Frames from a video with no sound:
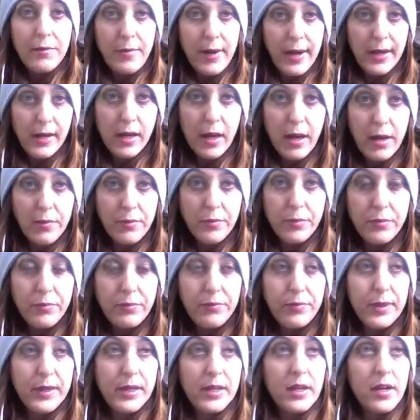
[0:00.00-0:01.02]
makeup,
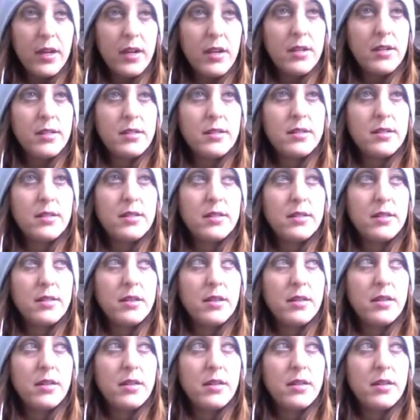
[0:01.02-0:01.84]
because